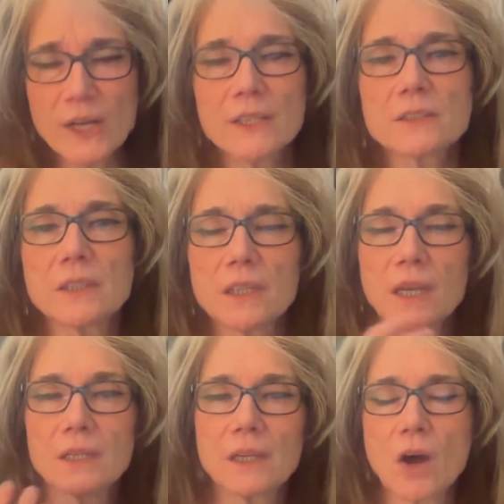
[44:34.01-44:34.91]
See, you
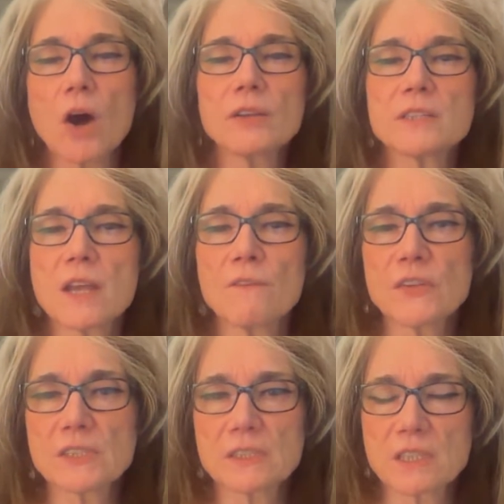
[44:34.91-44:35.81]
get, all this
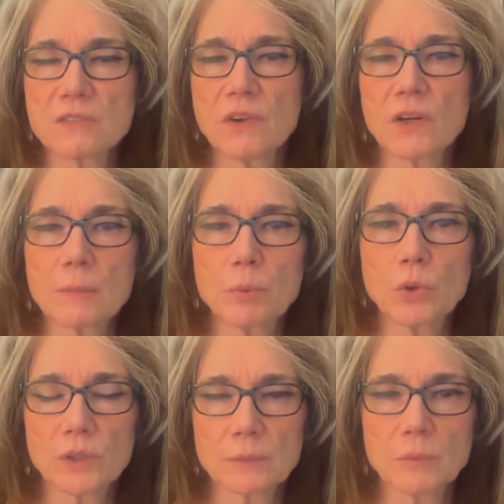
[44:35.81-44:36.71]
emphasis is very
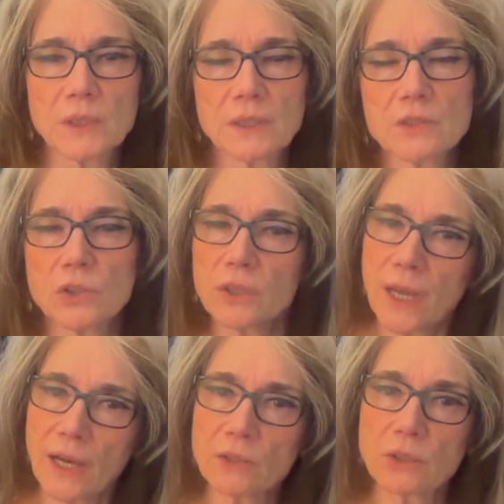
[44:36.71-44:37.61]
important because you're an
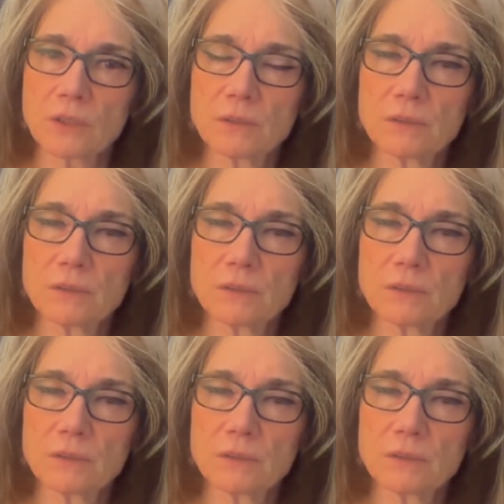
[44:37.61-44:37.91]
actor.